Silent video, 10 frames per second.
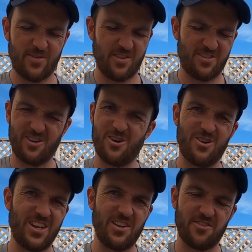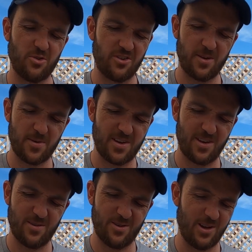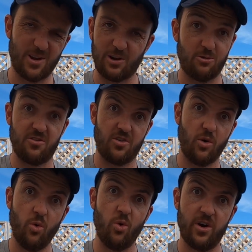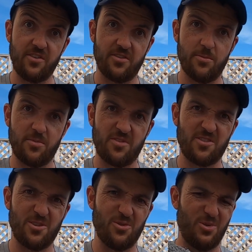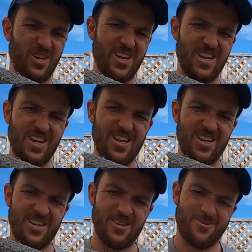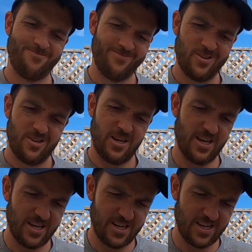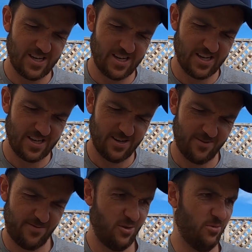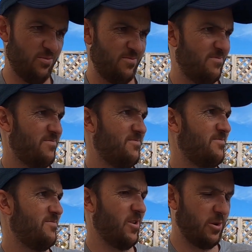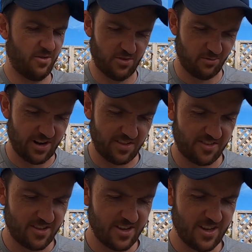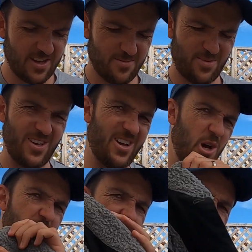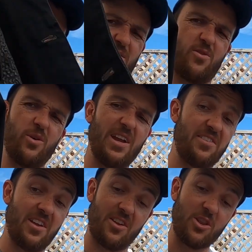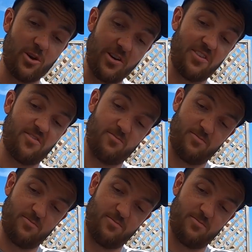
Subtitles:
There's like hardly any sold on eBay across like all items, so a few loose threads, but yeah, hopefully 25 quid. It's a nice